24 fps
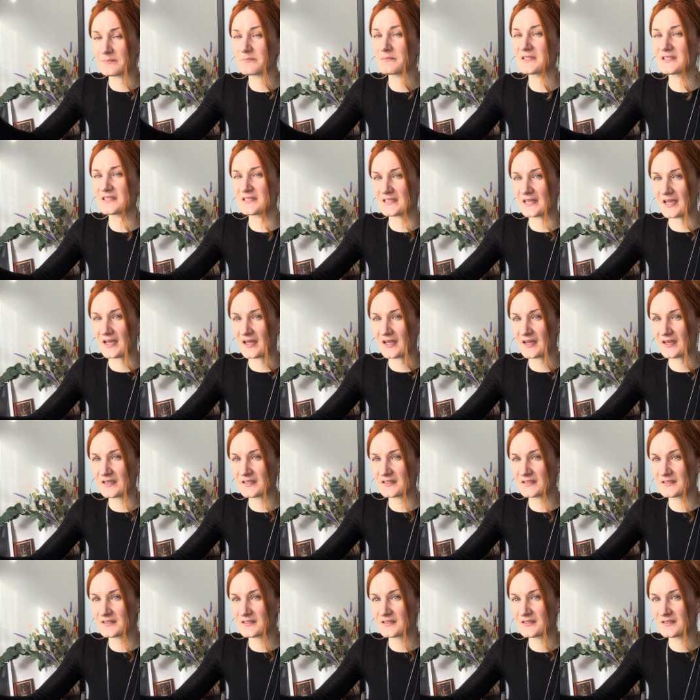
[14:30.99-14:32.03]

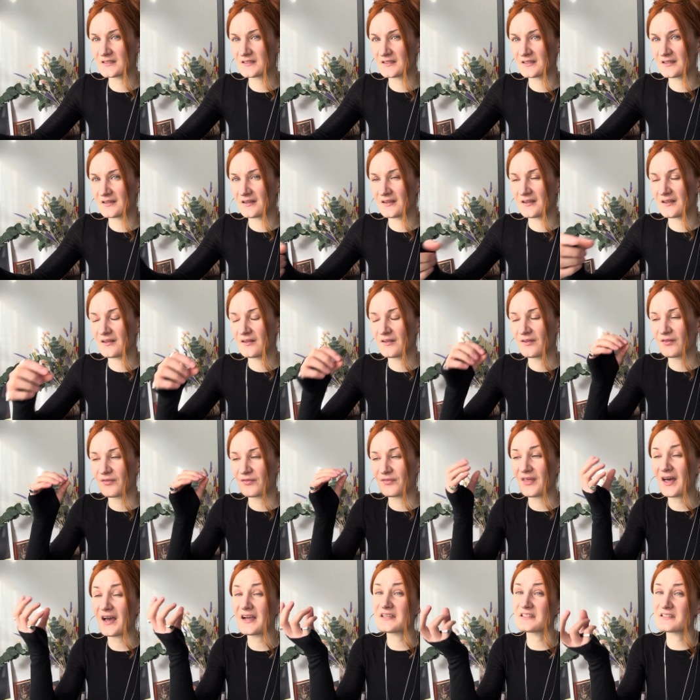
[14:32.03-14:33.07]
state,
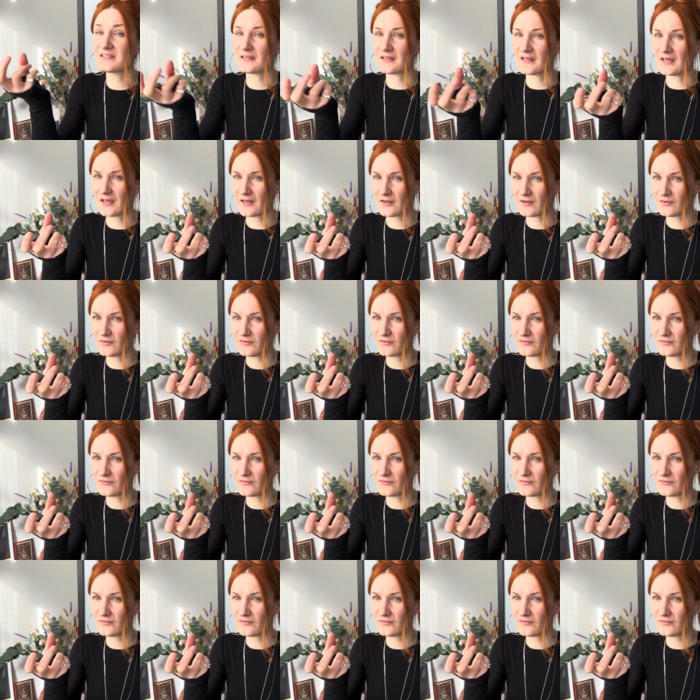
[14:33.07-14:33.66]
that is a gift.